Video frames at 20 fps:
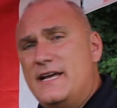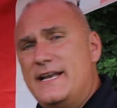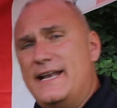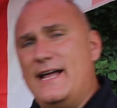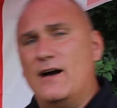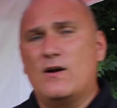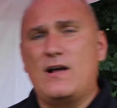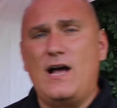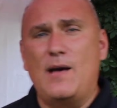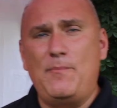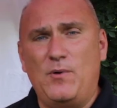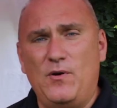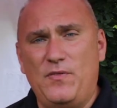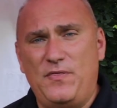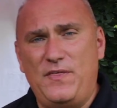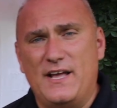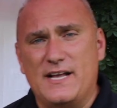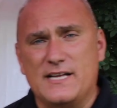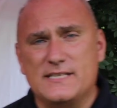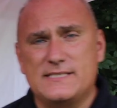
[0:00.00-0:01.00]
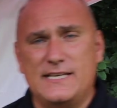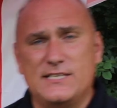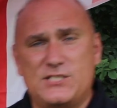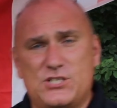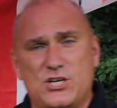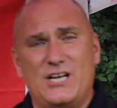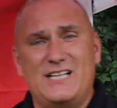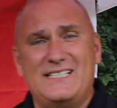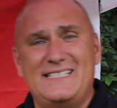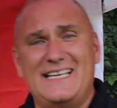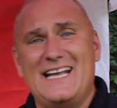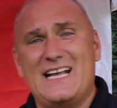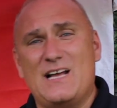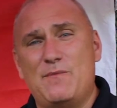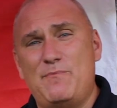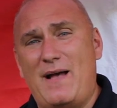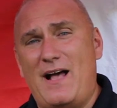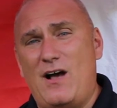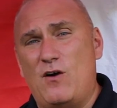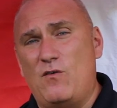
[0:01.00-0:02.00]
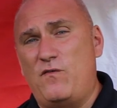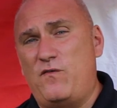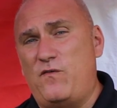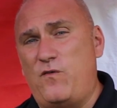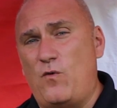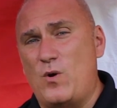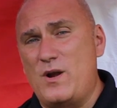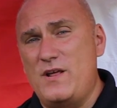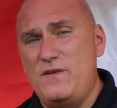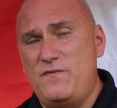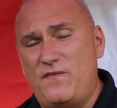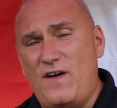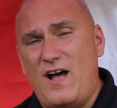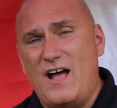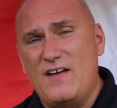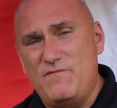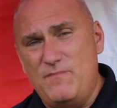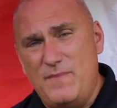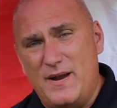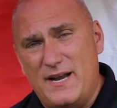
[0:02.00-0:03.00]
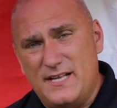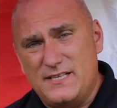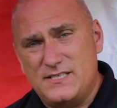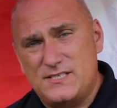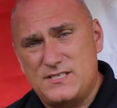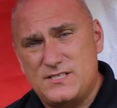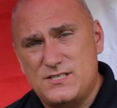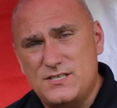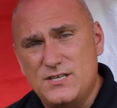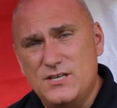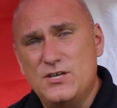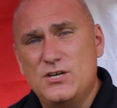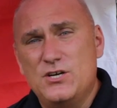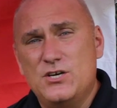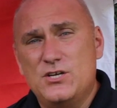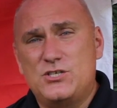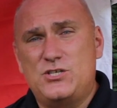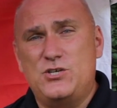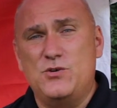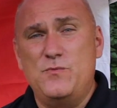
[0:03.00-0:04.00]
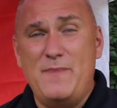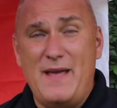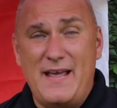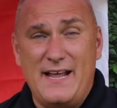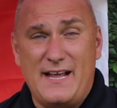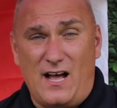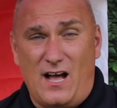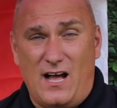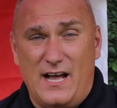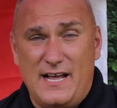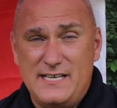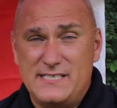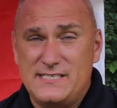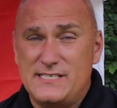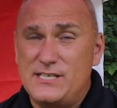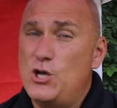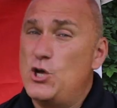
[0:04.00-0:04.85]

Now, a couple of things. It's going to take about 45 minutes to make ice.